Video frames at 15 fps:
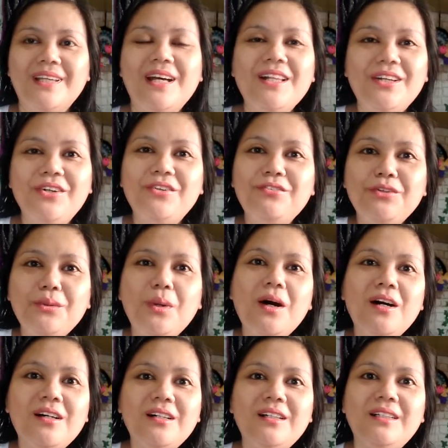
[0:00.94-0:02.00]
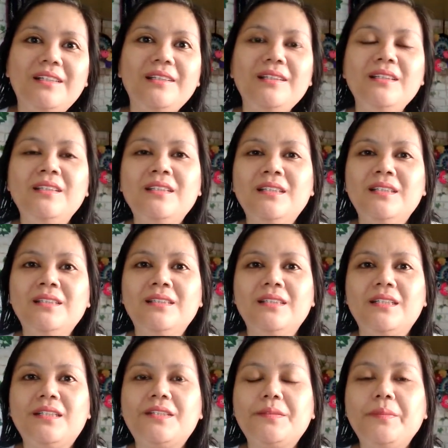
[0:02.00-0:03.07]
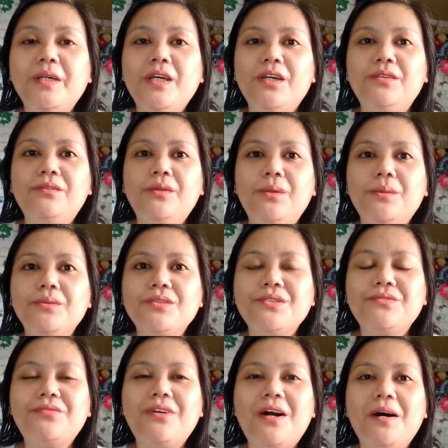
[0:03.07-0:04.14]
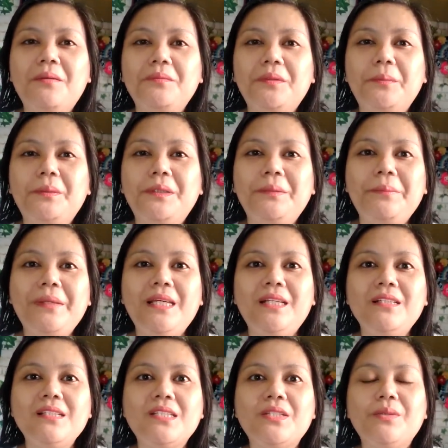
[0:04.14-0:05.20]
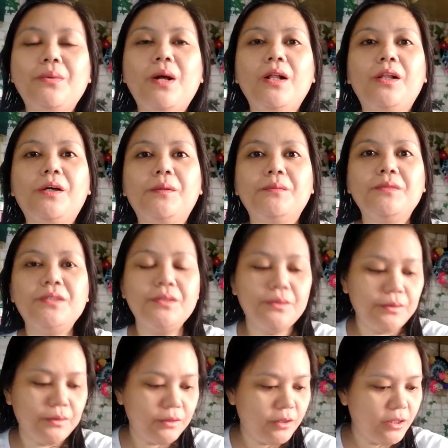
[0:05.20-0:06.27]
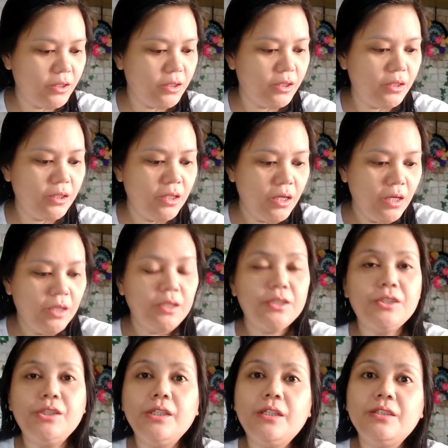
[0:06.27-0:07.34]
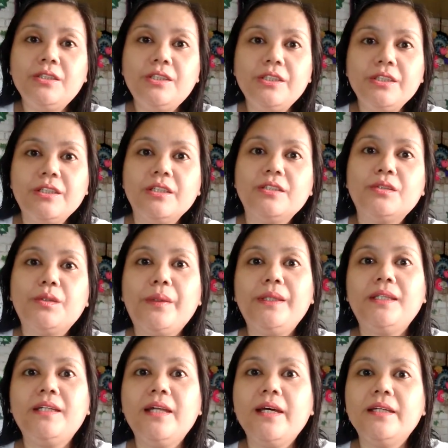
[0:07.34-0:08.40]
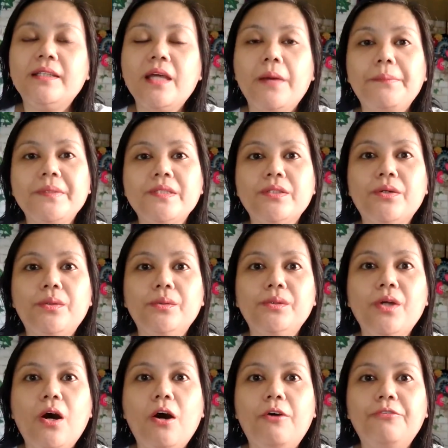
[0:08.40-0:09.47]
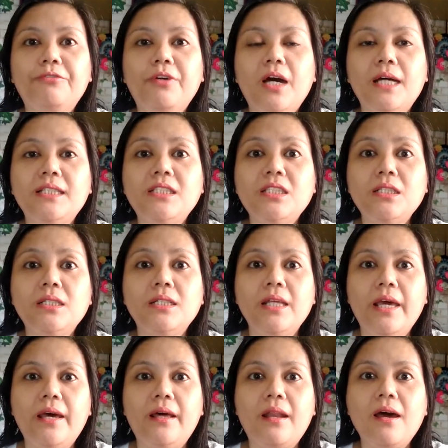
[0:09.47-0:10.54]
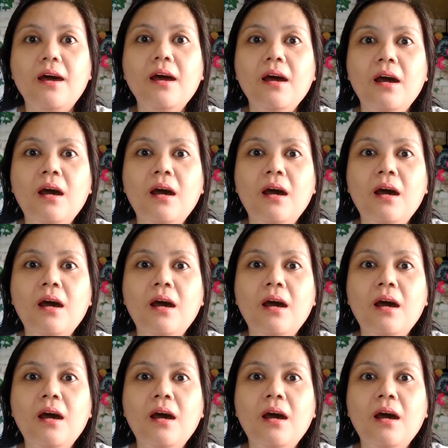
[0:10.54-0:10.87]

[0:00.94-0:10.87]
Hello everyone! It's Megan Rose from the Philippines. Welcome to the 329th episode of Gantsilyera,